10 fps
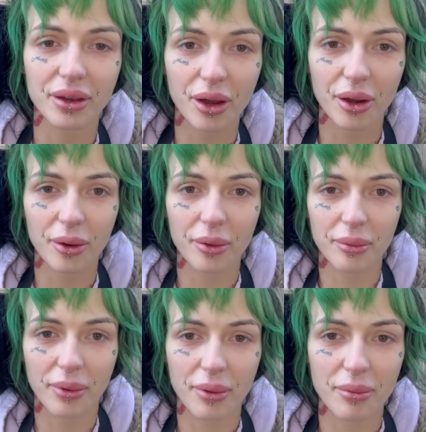No,
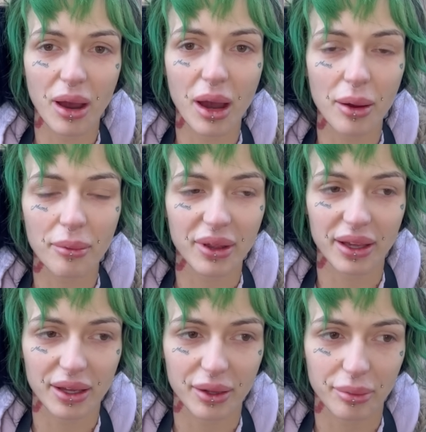my mom,
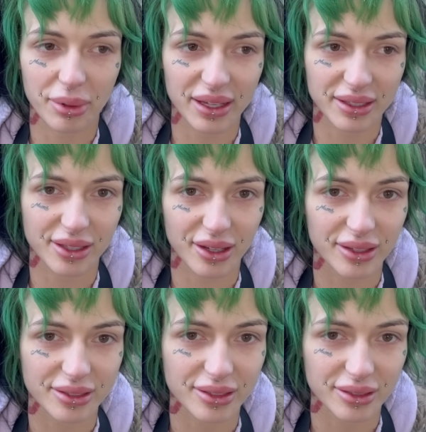like, picked
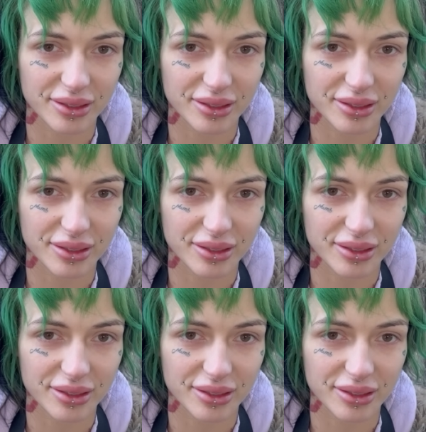us.